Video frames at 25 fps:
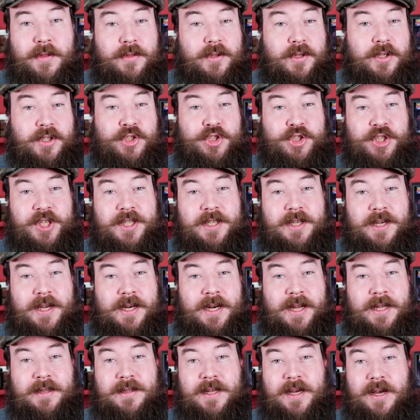The Nishika
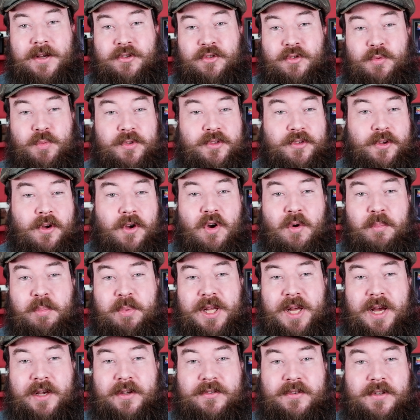N8000 was all
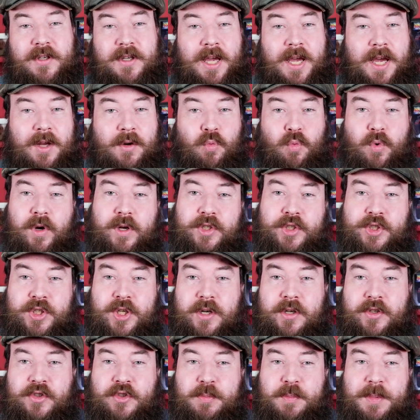plastic, had one
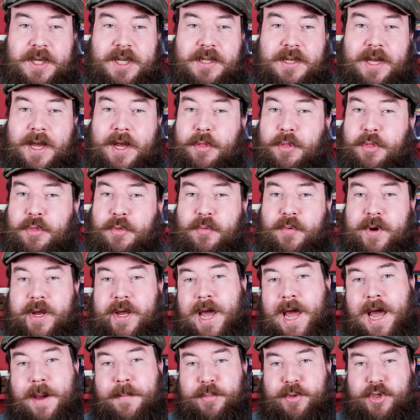shutter speed and
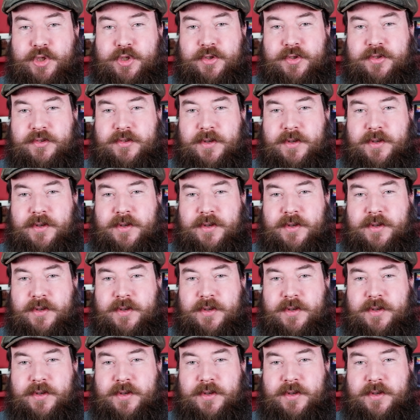three aperture